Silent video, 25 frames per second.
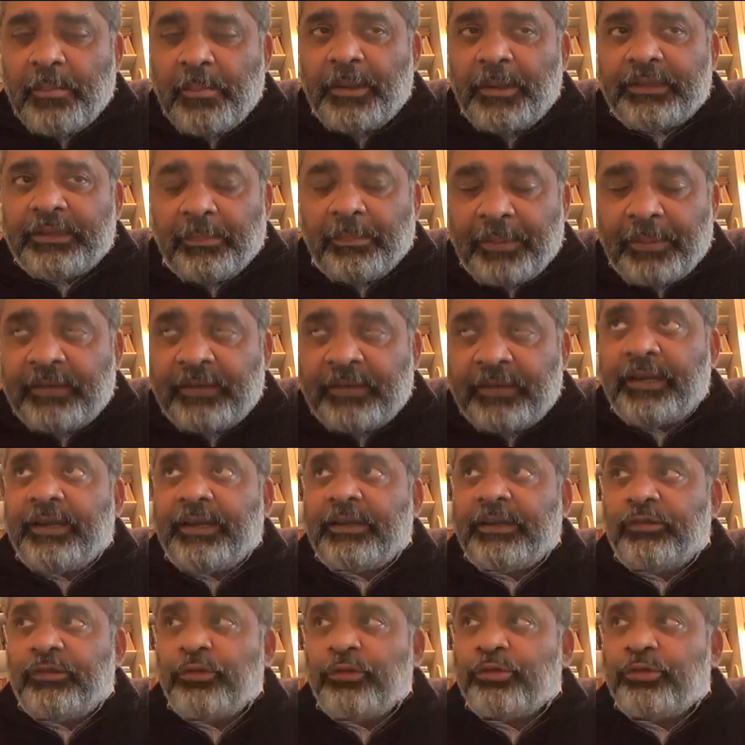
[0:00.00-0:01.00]
But the big
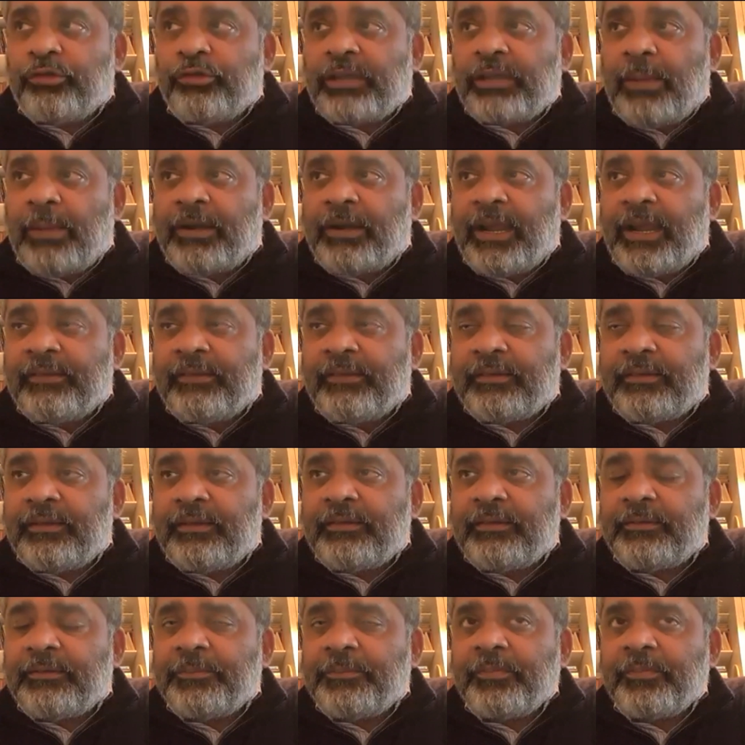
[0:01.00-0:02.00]
ticket issues to summarize
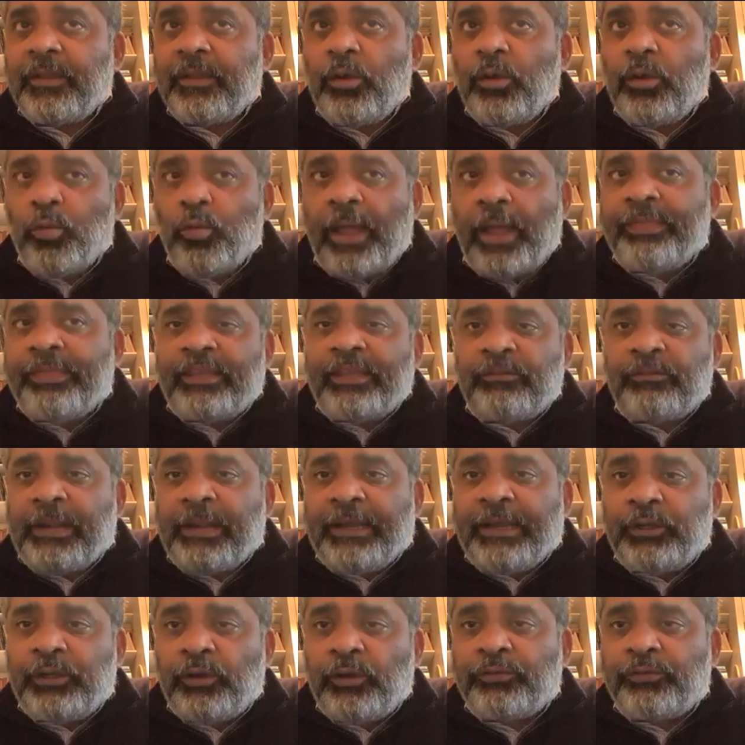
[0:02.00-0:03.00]
is, one, there's
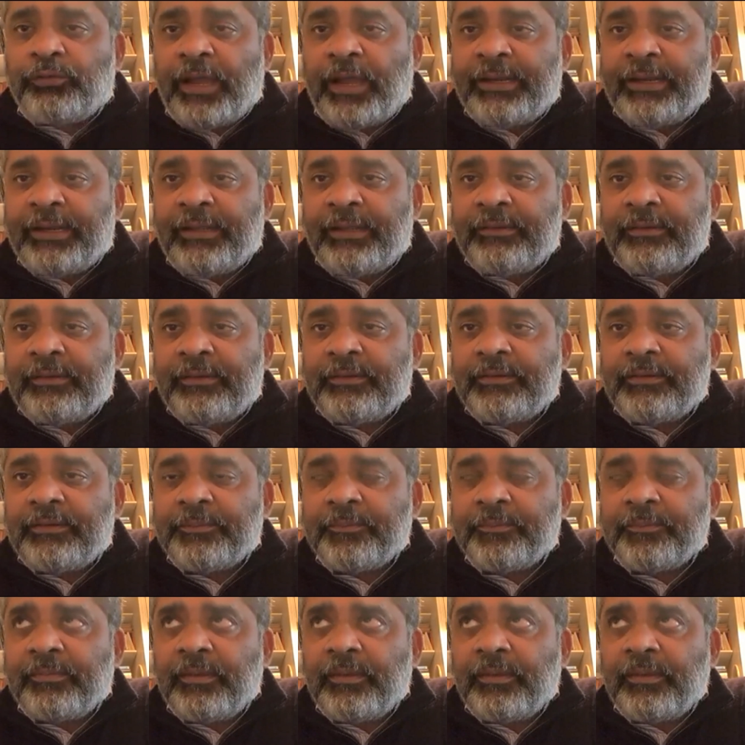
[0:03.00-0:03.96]
plenty of finance.